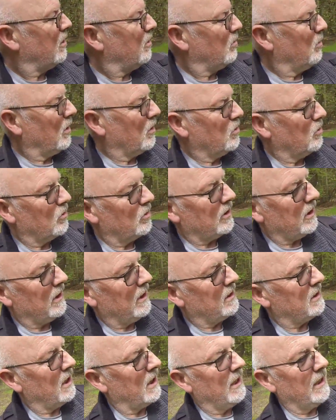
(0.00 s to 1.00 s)
Well, good,
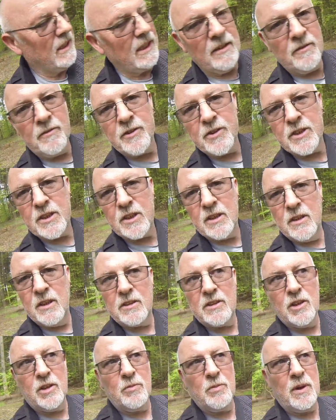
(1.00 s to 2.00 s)
here's the leaves, and I
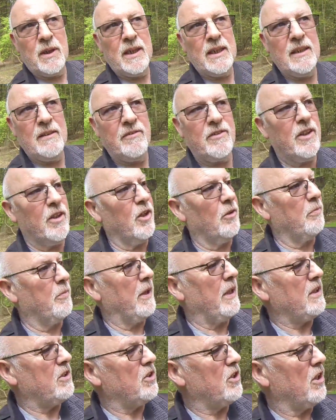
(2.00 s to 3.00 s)
do believe they are
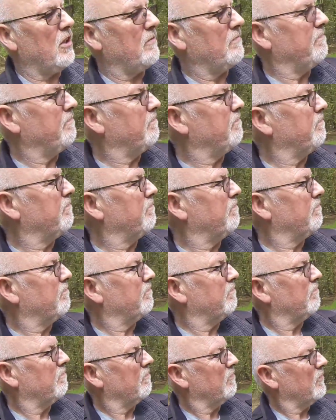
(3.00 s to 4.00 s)
beech.
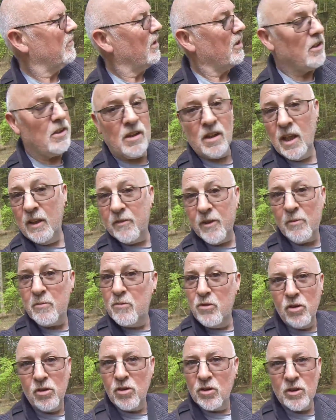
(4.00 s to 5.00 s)
If I'm
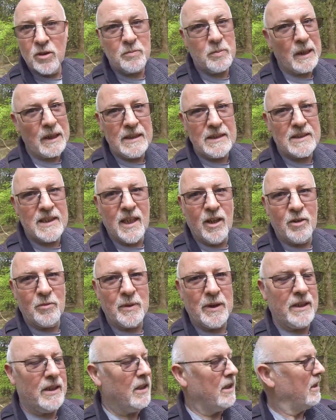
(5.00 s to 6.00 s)
wrong, please tell
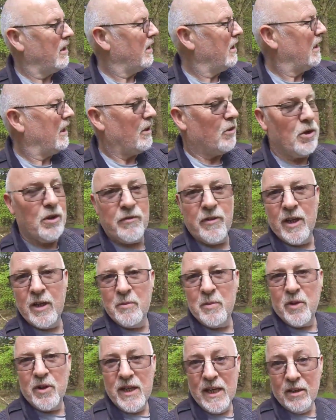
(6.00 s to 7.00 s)
me, or if
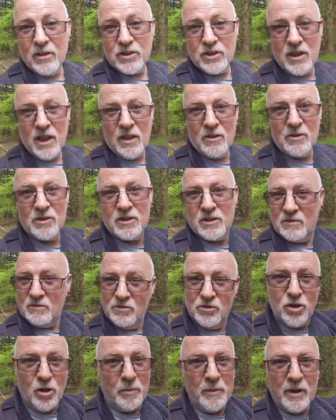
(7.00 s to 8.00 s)
anybody else knows,
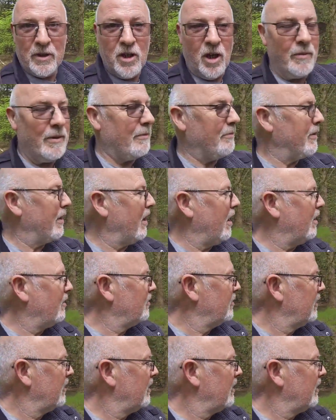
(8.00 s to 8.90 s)
drop me a comment below.